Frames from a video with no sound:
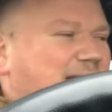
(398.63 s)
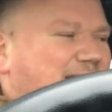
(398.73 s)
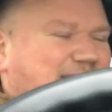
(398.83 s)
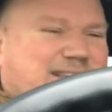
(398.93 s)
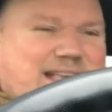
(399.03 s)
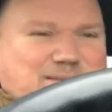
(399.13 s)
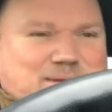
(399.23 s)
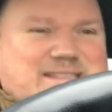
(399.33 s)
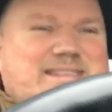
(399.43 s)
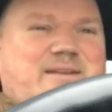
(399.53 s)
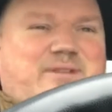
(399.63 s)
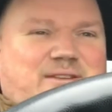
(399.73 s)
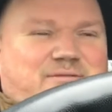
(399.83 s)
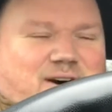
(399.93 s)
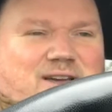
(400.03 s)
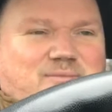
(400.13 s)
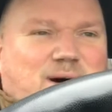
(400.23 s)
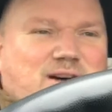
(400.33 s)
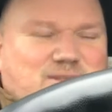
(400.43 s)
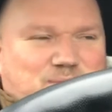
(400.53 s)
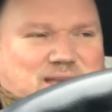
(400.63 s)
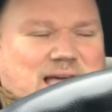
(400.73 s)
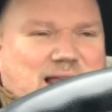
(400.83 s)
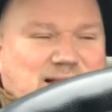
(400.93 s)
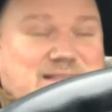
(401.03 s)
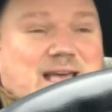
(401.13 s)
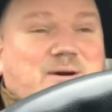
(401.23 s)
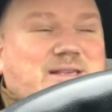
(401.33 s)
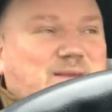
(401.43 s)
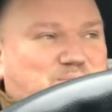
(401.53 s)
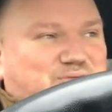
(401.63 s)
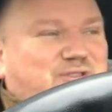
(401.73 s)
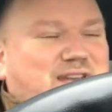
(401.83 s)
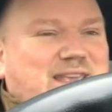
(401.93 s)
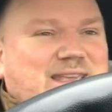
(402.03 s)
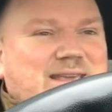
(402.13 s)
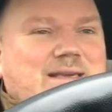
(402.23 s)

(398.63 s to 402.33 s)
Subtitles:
This gets me 75 miles per gallon, so it's a pretty